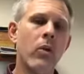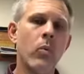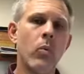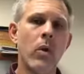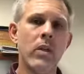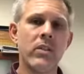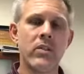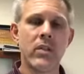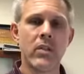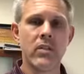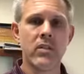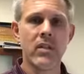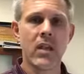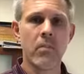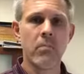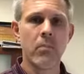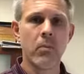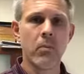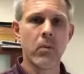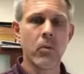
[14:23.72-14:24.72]
what's
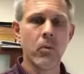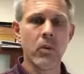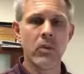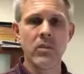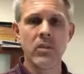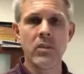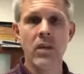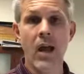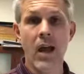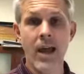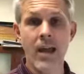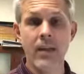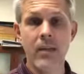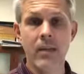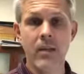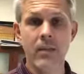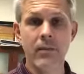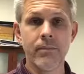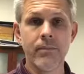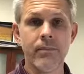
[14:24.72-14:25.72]
acceptable, what's not.
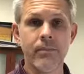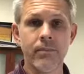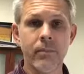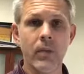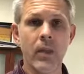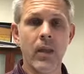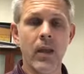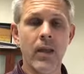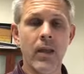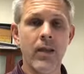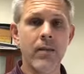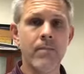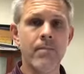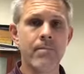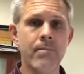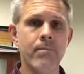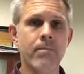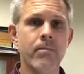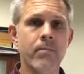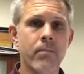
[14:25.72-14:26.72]
Okay.
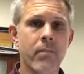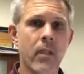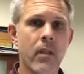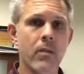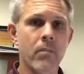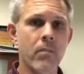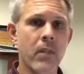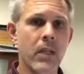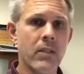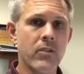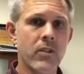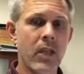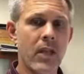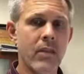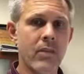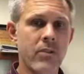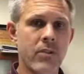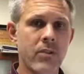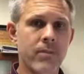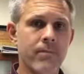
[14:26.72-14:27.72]
Makes
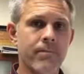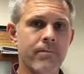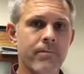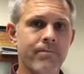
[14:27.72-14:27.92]
sense.